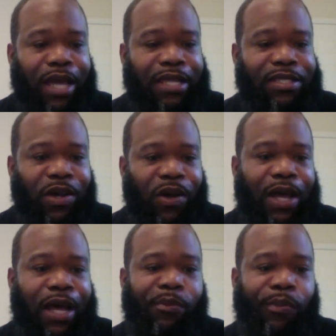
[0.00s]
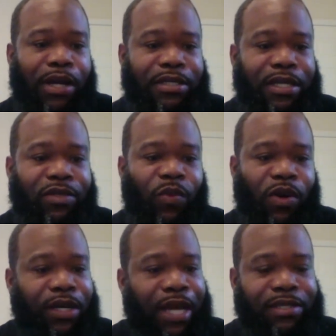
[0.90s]
I saw how the process
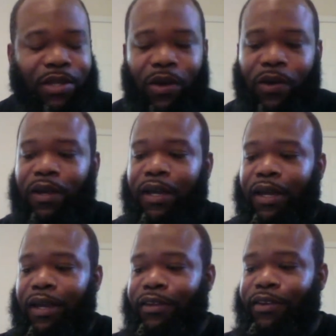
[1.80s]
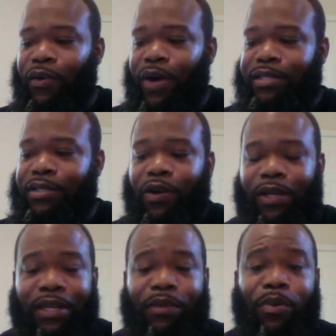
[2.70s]
worked. I saw
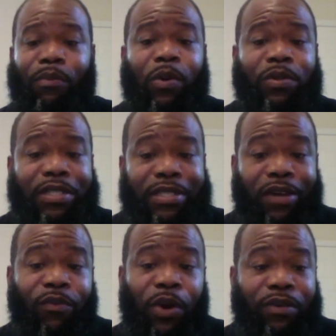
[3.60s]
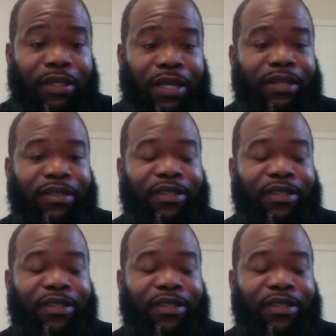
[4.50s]
getting promotions at work and,